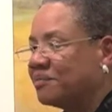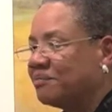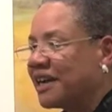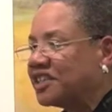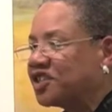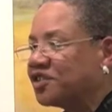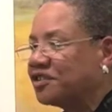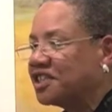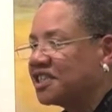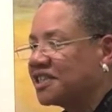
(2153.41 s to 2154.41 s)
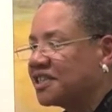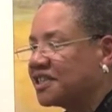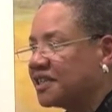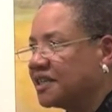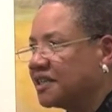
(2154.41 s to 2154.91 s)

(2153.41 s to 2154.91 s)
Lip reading: My church is